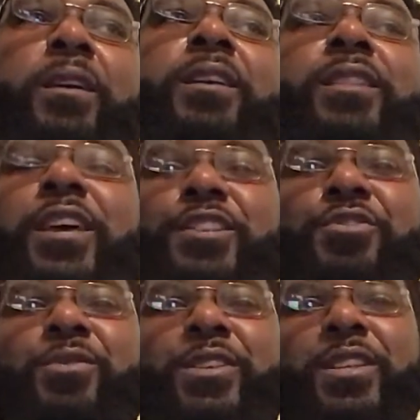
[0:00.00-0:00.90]

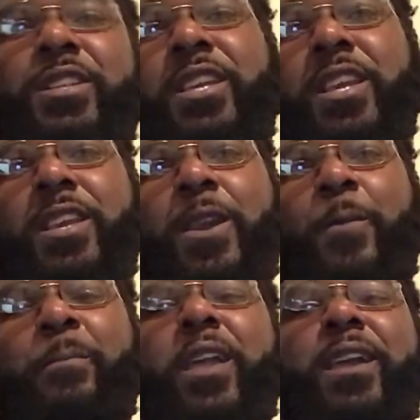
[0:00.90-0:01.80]
electricity in your
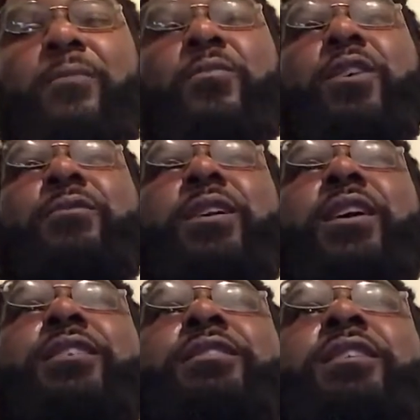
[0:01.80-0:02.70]
mind,
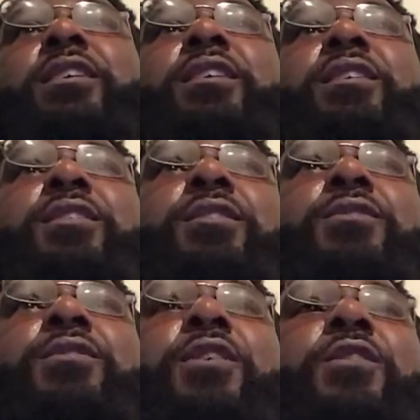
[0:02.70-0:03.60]
whereas your
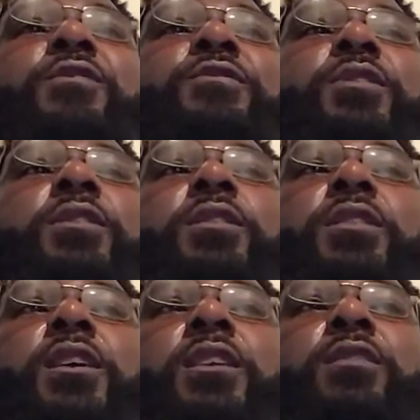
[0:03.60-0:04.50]
nerves
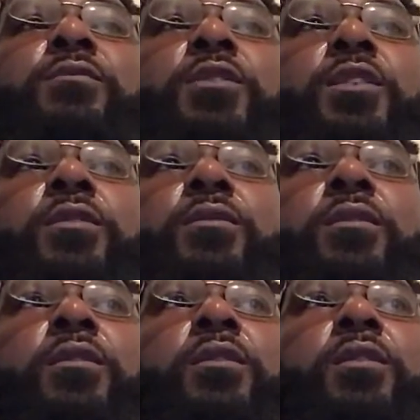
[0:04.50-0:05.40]
continue to
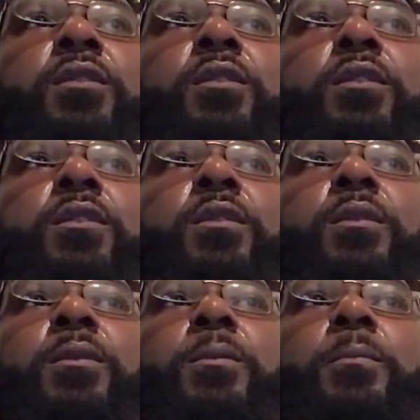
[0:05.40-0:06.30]

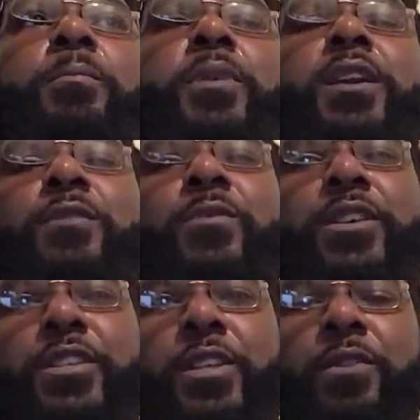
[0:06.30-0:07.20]
pick with
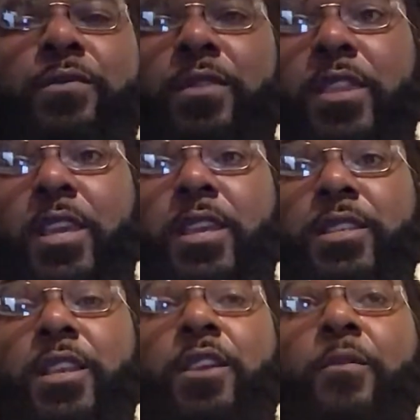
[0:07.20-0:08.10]
certain things
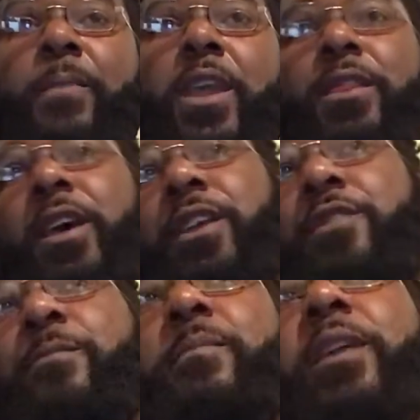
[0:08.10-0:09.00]
in your mind, like
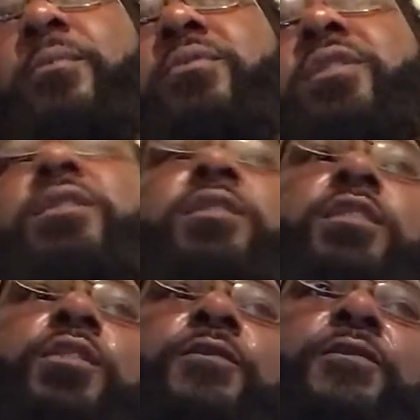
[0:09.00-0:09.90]
your memory,
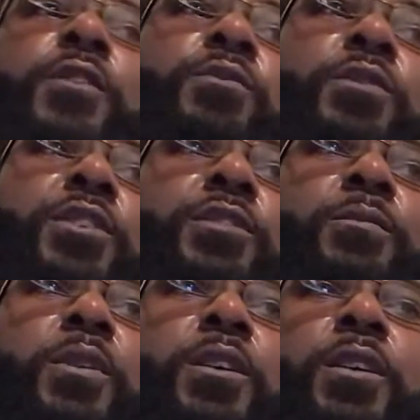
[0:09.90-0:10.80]
your focus
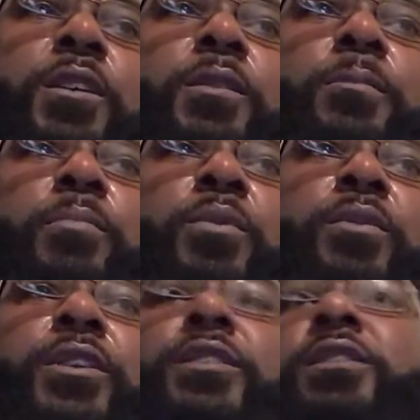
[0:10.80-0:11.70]

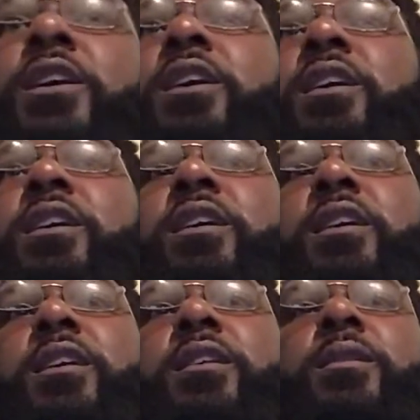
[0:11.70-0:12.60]
points,
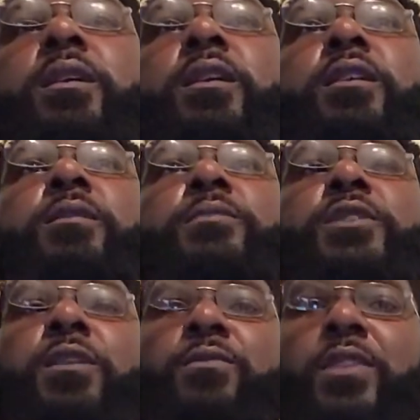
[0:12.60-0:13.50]
and
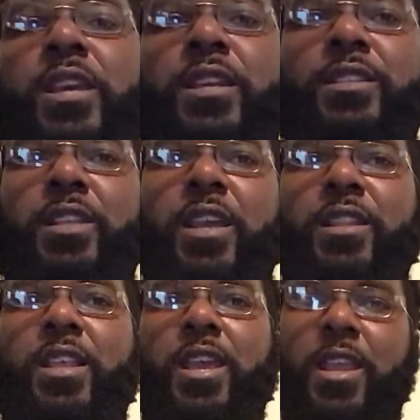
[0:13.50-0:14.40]
certain things like
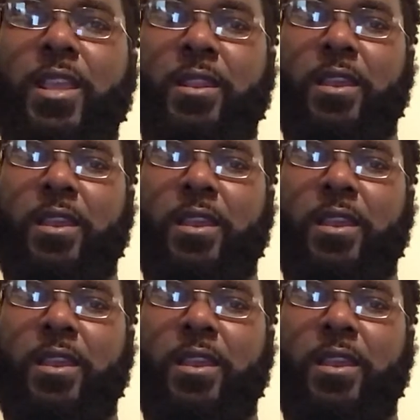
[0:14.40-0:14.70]
that. It